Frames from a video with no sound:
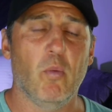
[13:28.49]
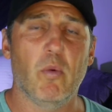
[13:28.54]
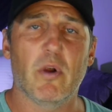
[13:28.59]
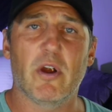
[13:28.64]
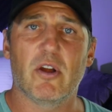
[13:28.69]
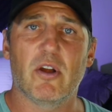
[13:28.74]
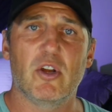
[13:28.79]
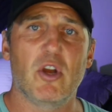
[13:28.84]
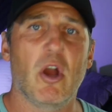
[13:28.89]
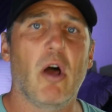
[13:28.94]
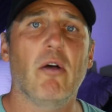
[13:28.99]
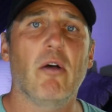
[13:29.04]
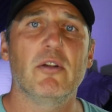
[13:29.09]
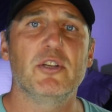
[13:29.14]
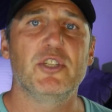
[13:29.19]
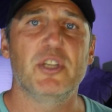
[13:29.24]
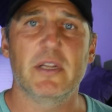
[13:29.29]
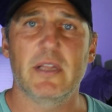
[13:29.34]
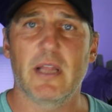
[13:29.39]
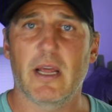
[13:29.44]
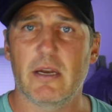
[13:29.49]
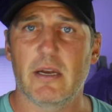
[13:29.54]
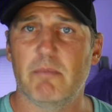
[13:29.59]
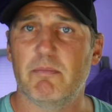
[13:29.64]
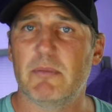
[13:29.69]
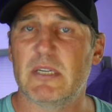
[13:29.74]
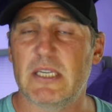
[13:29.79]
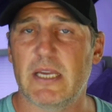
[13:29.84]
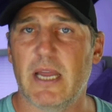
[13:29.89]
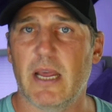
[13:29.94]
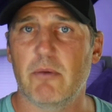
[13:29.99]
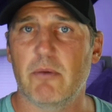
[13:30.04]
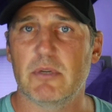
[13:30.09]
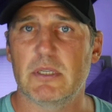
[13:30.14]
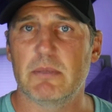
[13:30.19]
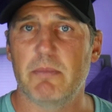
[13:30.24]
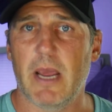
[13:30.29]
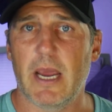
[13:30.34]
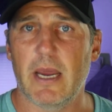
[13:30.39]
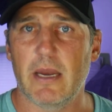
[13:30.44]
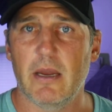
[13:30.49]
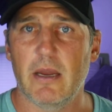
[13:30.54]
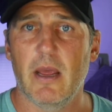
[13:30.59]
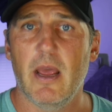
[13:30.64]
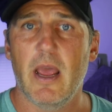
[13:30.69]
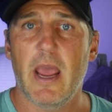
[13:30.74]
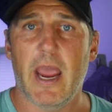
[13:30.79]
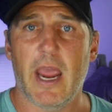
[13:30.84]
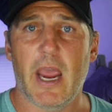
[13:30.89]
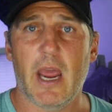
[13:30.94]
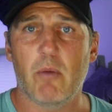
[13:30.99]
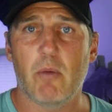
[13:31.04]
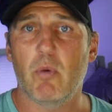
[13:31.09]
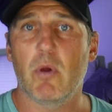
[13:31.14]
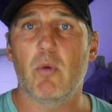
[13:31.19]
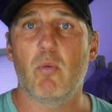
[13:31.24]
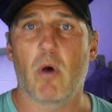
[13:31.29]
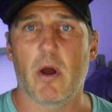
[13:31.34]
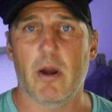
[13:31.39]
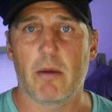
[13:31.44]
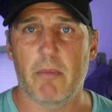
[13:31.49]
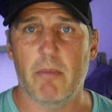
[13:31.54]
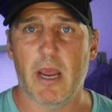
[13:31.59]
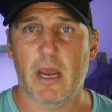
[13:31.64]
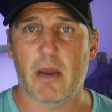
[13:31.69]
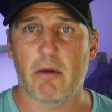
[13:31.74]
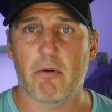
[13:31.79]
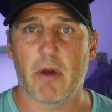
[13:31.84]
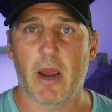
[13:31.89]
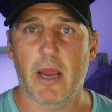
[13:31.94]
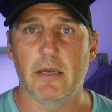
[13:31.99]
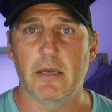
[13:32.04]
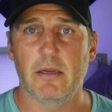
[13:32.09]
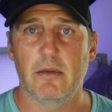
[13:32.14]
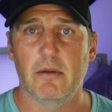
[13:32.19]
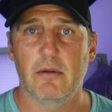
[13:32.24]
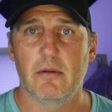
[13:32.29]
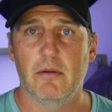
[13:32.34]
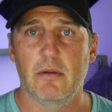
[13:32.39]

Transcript: We're acknowledging that a mistake was made and we want to make it right.